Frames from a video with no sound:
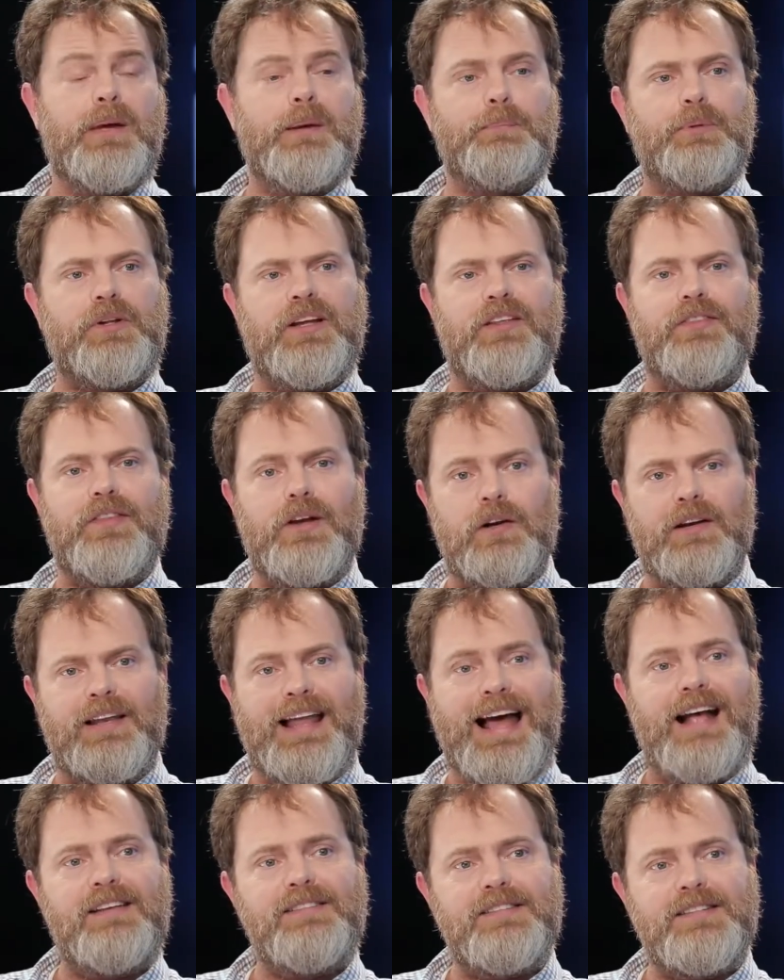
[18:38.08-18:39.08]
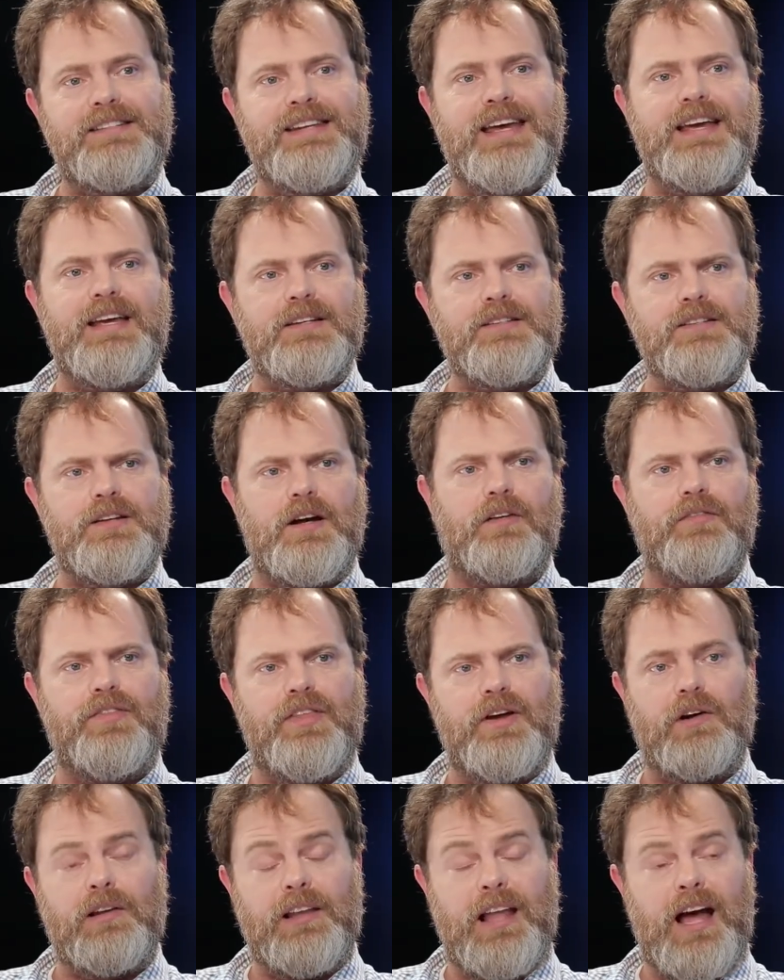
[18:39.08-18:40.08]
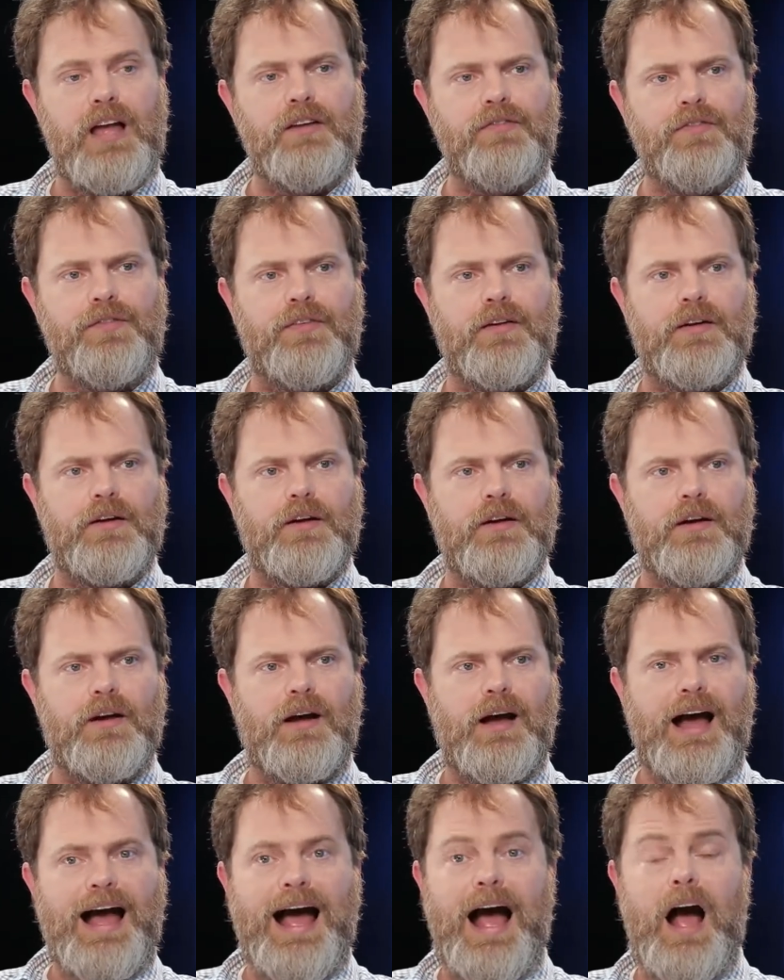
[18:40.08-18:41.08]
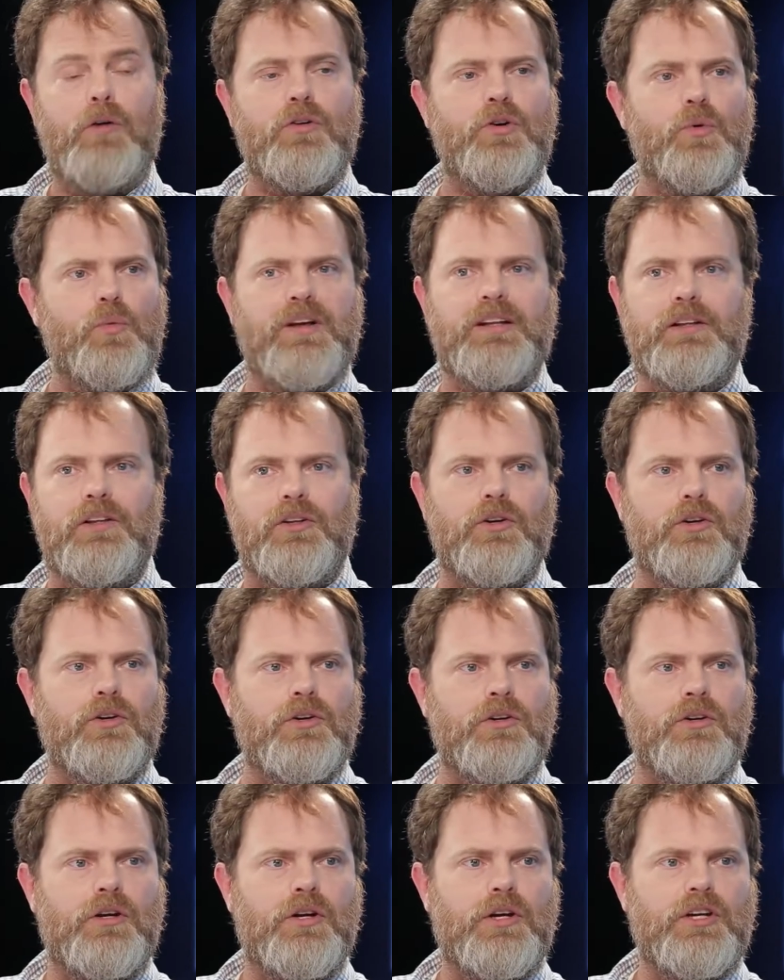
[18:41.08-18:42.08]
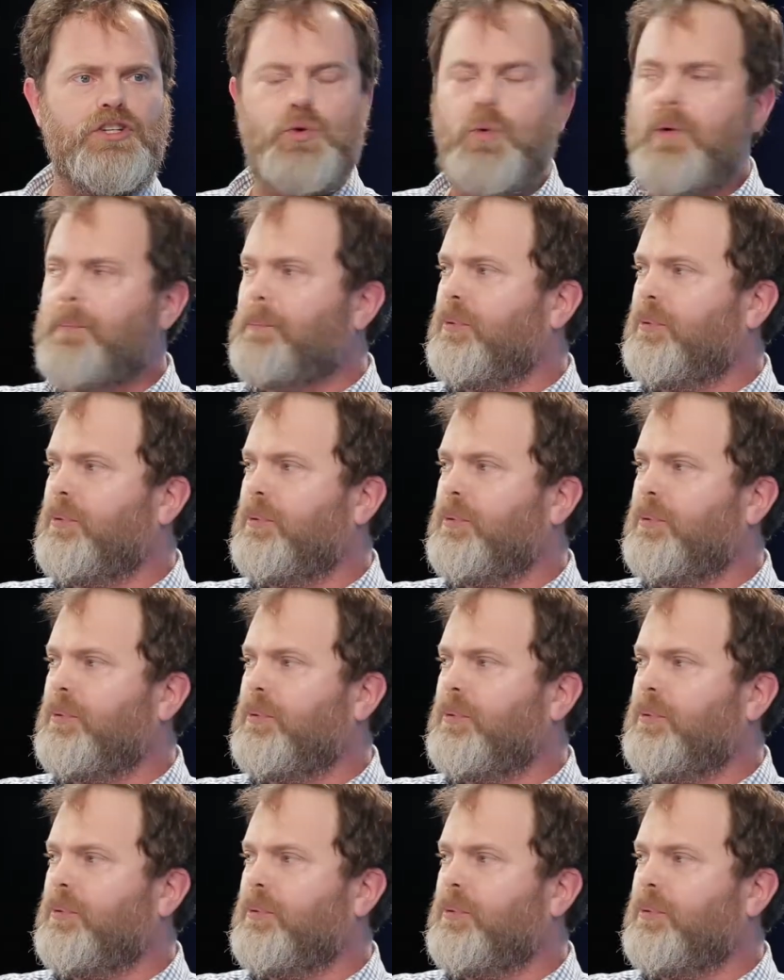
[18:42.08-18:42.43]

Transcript: People in their last days of their life, how do we learn to